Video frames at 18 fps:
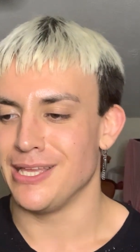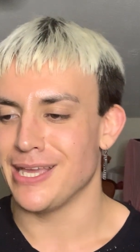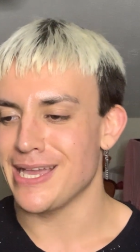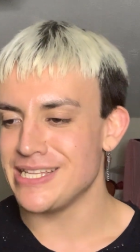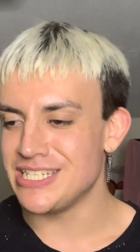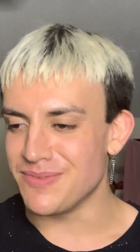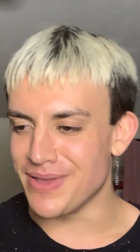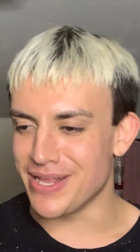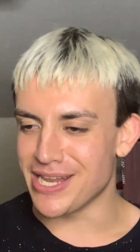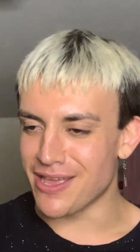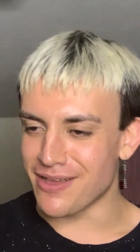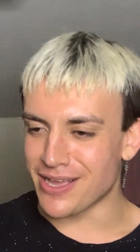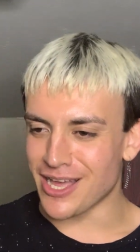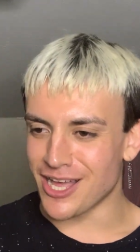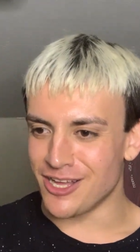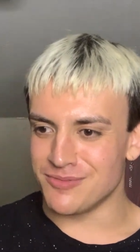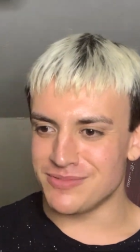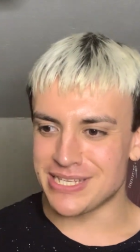Hey Damiano,
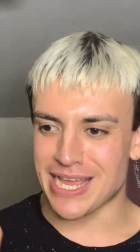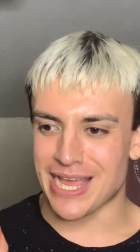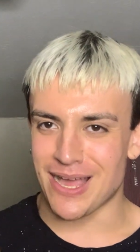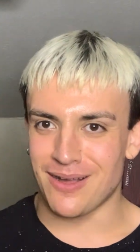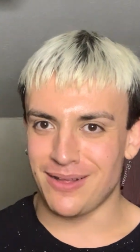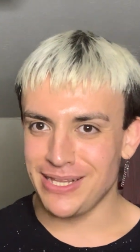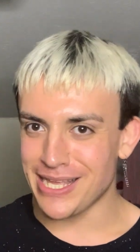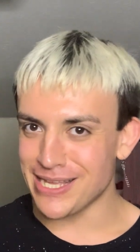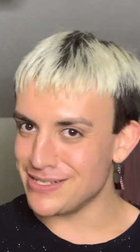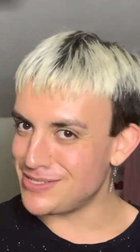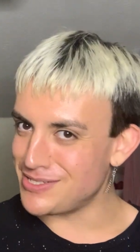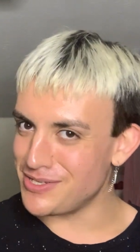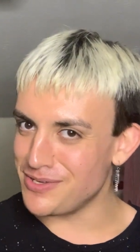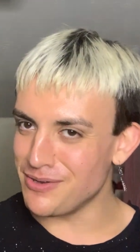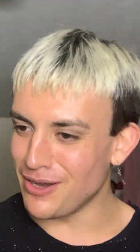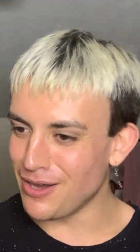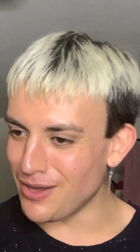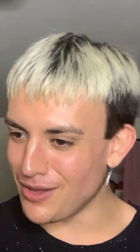calm down, getting
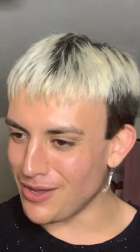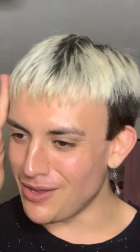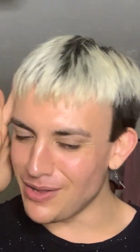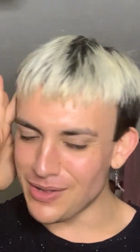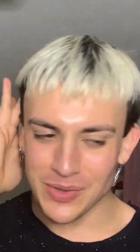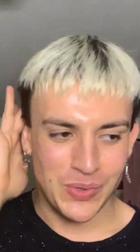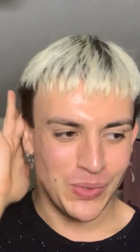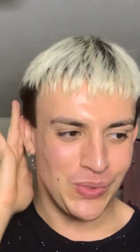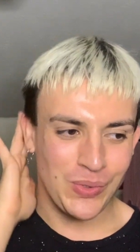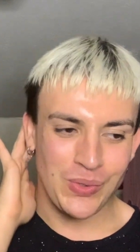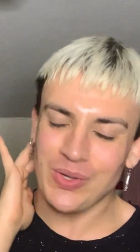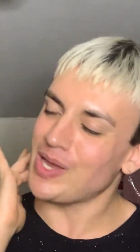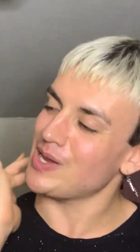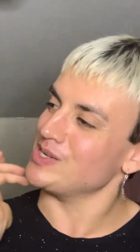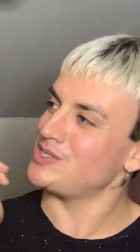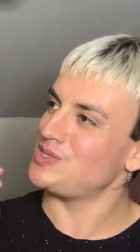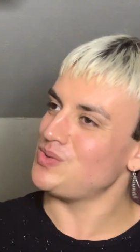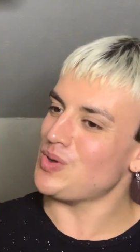too hot. Ooh,
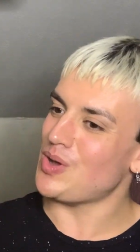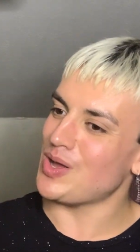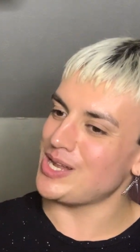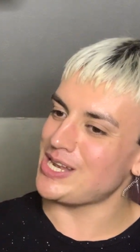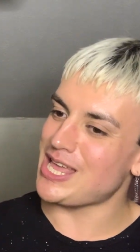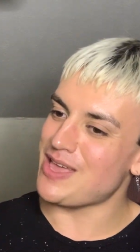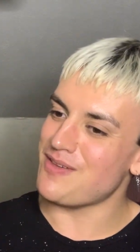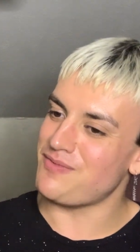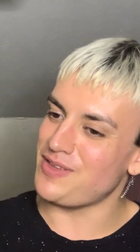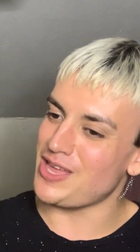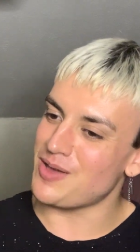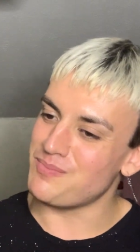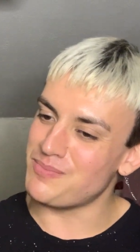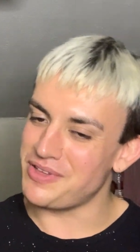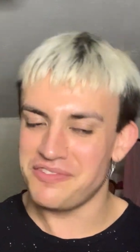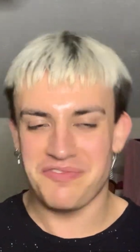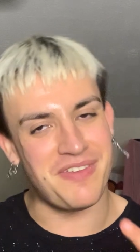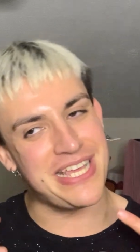getting too hot and heavy up
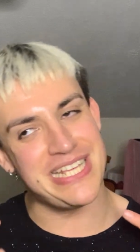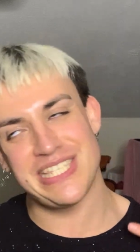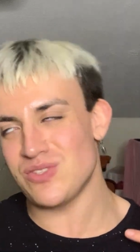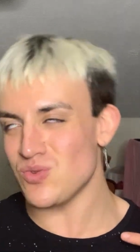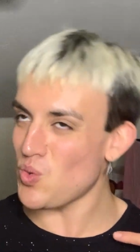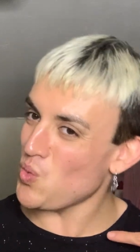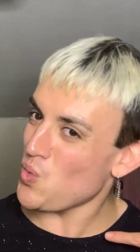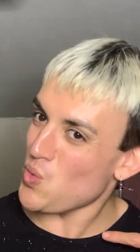my face.